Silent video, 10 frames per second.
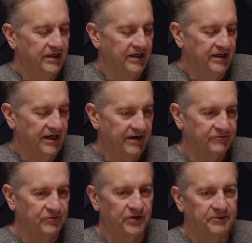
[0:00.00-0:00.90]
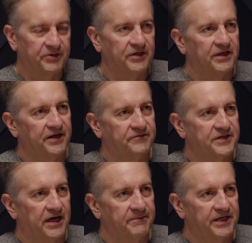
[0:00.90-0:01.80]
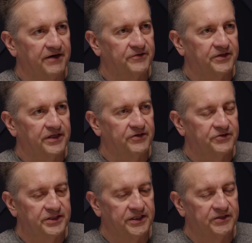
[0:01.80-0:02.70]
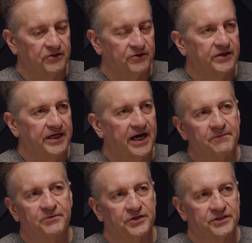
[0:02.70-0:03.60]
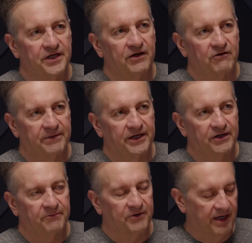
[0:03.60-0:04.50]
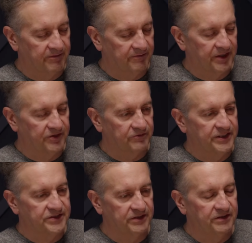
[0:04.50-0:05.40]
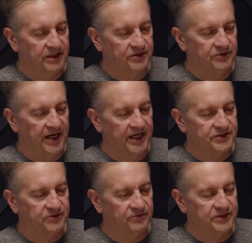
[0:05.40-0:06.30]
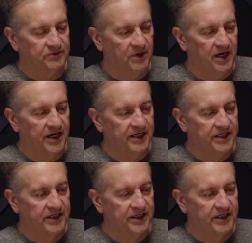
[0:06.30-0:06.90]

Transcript: I've really put a lot of time and effort and energy into learning how to put a dollar amount on a problem. And the reason, and you asked the reason why,